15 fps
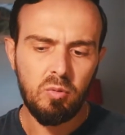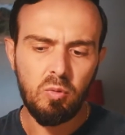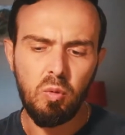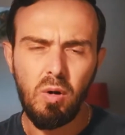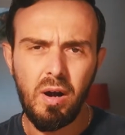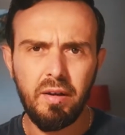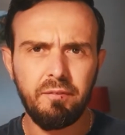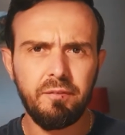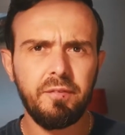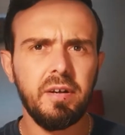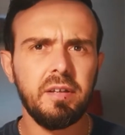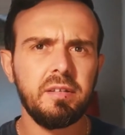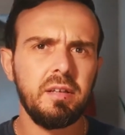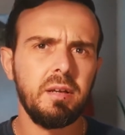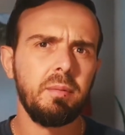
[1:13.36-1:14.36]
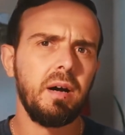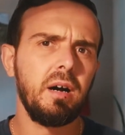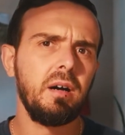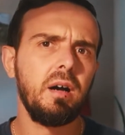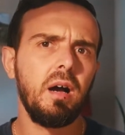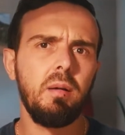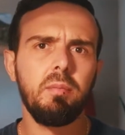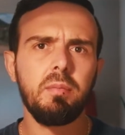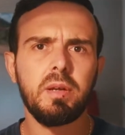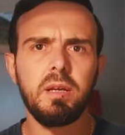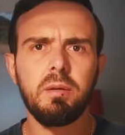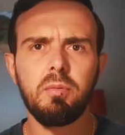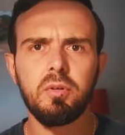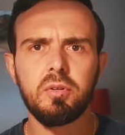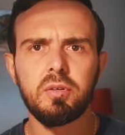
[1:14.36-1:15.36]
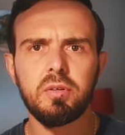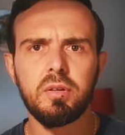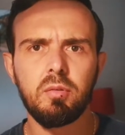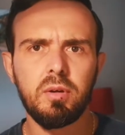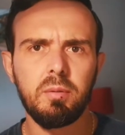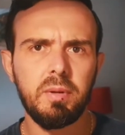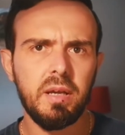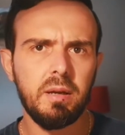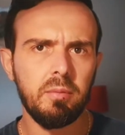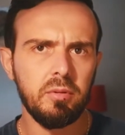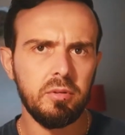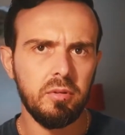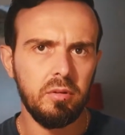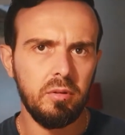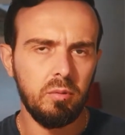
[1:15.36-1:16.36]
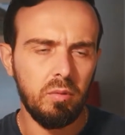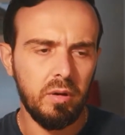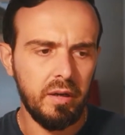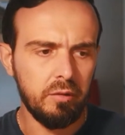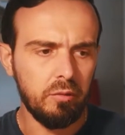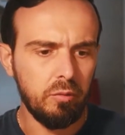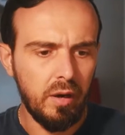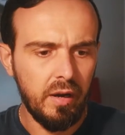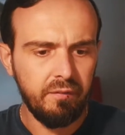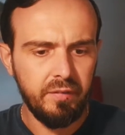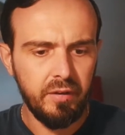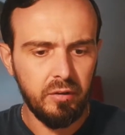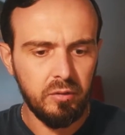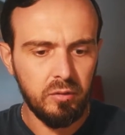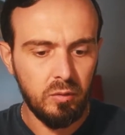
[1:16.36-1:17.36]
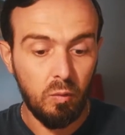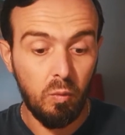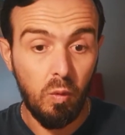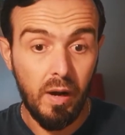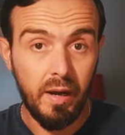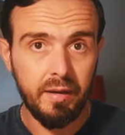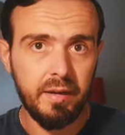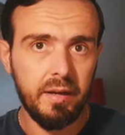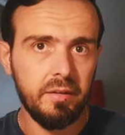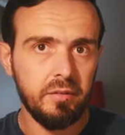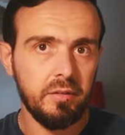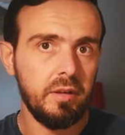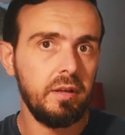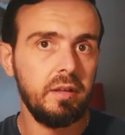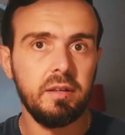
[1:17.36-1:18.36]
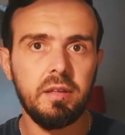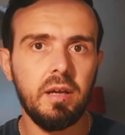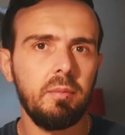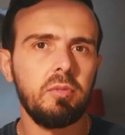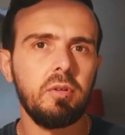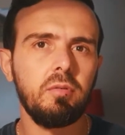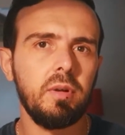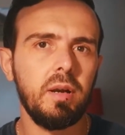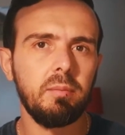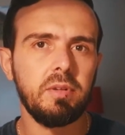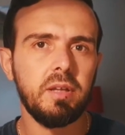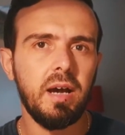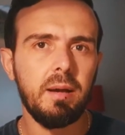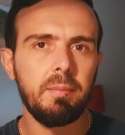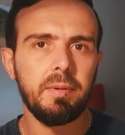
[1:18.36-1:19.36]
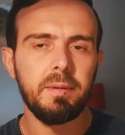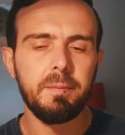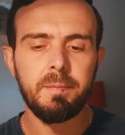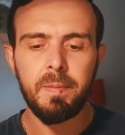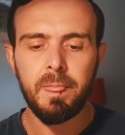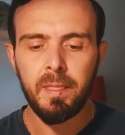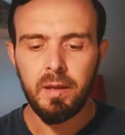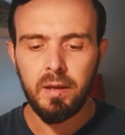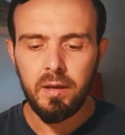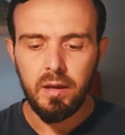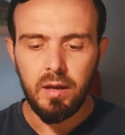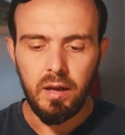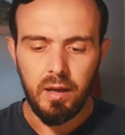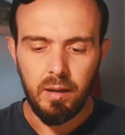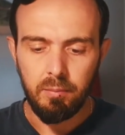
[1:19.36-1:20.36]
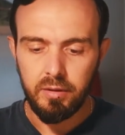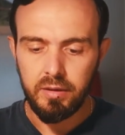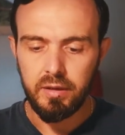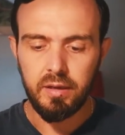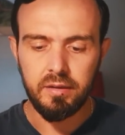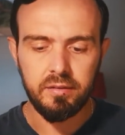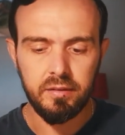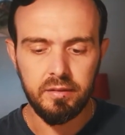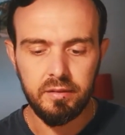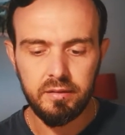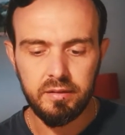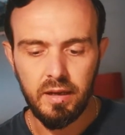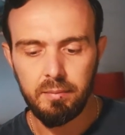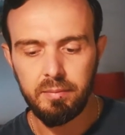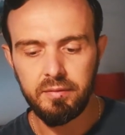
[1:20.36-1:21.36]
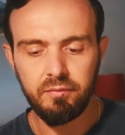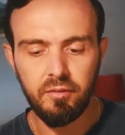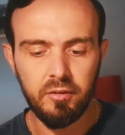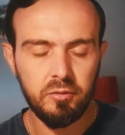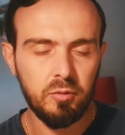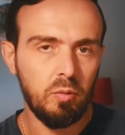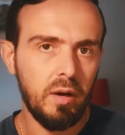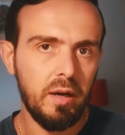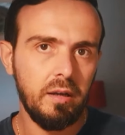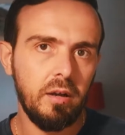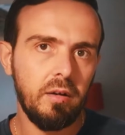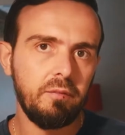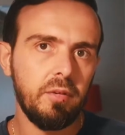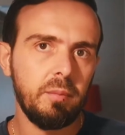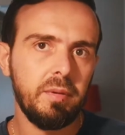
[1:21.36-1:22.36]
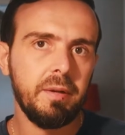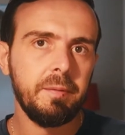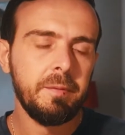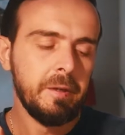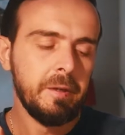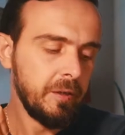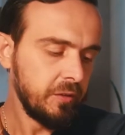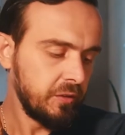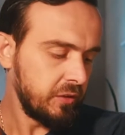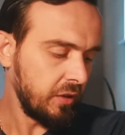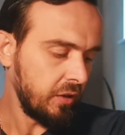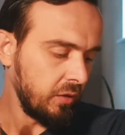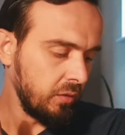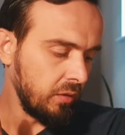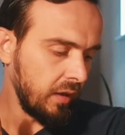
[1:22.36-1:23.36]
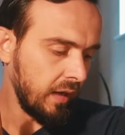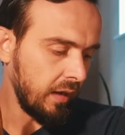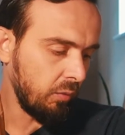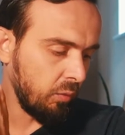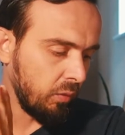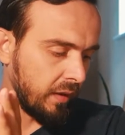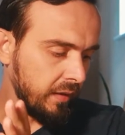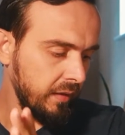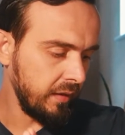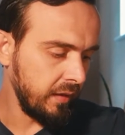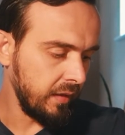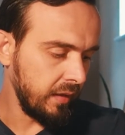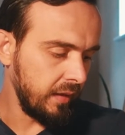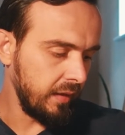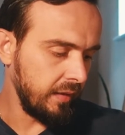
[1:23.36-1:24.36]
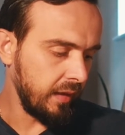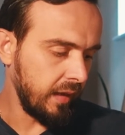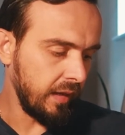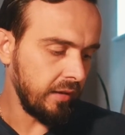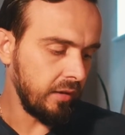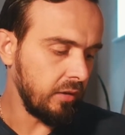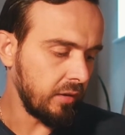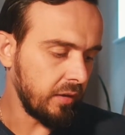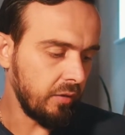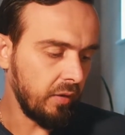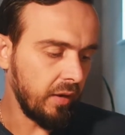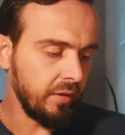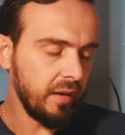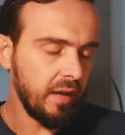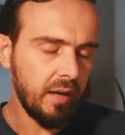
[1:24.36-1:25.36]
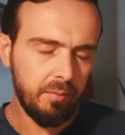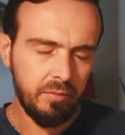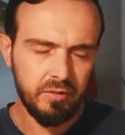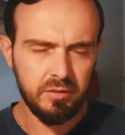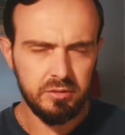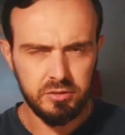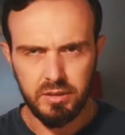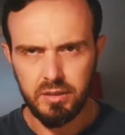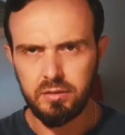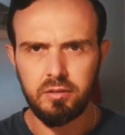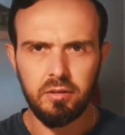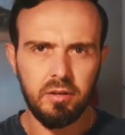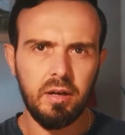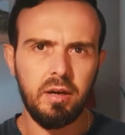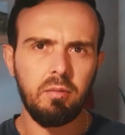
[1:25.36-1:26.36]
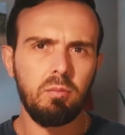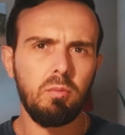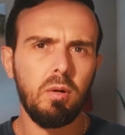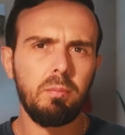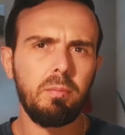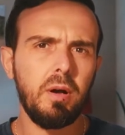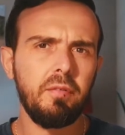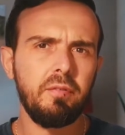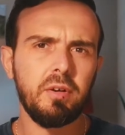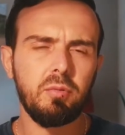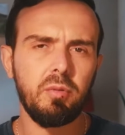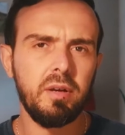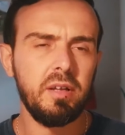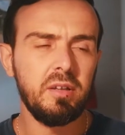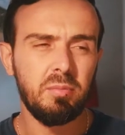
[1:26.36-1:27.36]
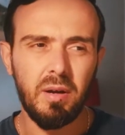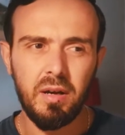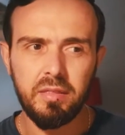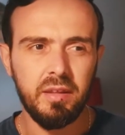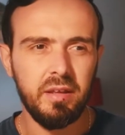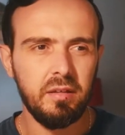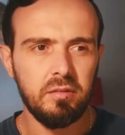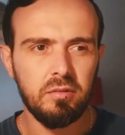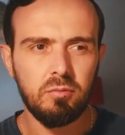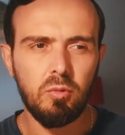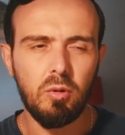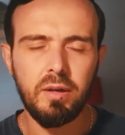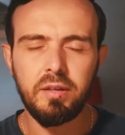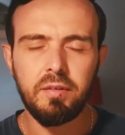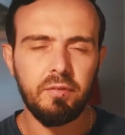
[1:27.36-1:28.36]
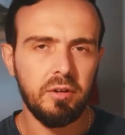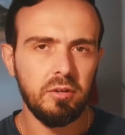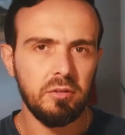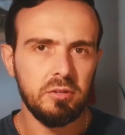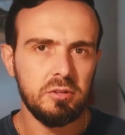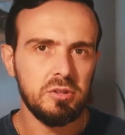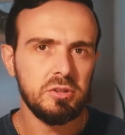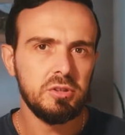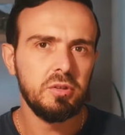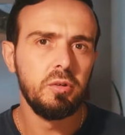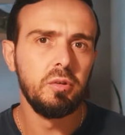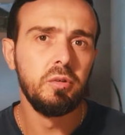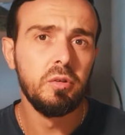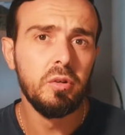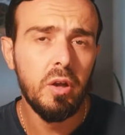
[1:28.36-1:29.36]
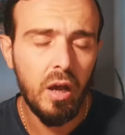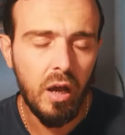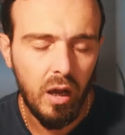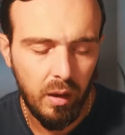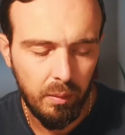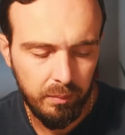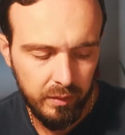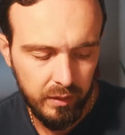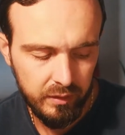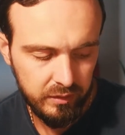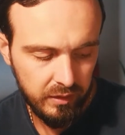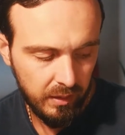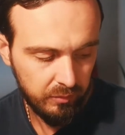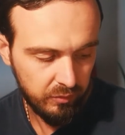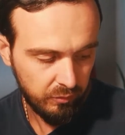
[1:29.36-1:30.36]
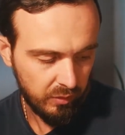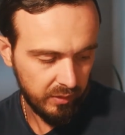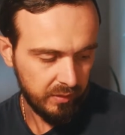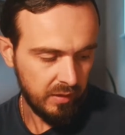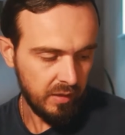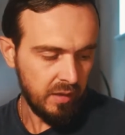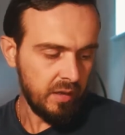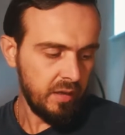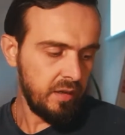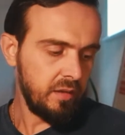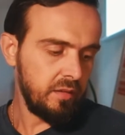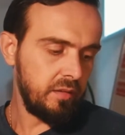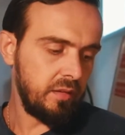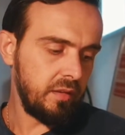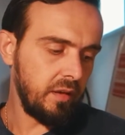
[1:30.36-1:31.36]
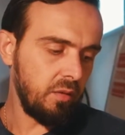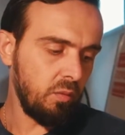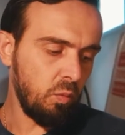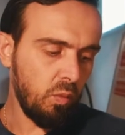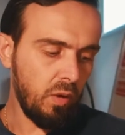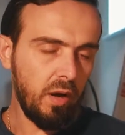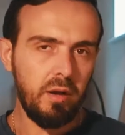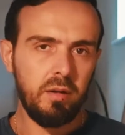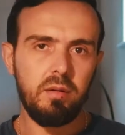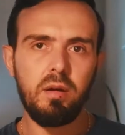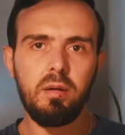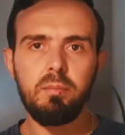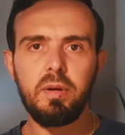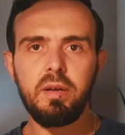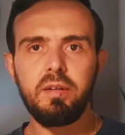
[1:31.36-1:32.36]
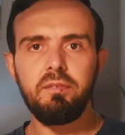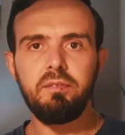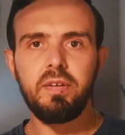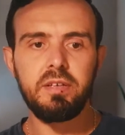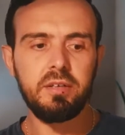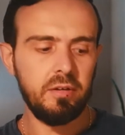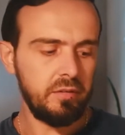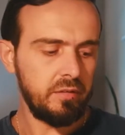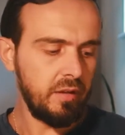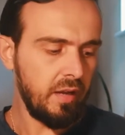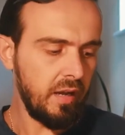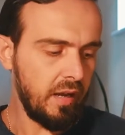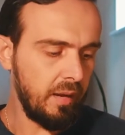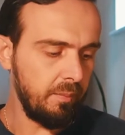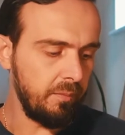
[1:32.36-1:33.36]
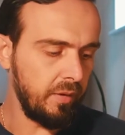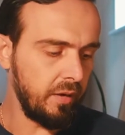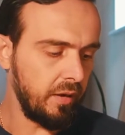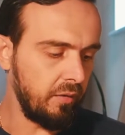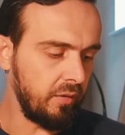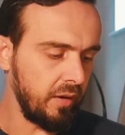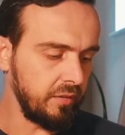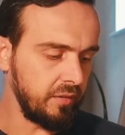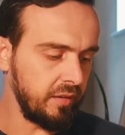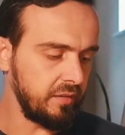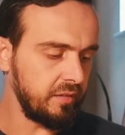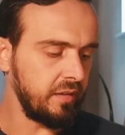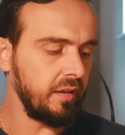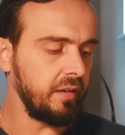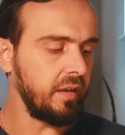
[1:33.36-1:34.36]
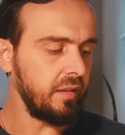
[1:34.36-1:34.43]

Quite fussy about keyboards because I want to be able to work feels quite nice on there in terms of when I'm typing. On it, as the typing involves quite a lot from it. So I went and had a look around Amazon trying to look at what perfect one is, but I think it's quite difficult to choose in terms of one. There weren't many videos around this stuff.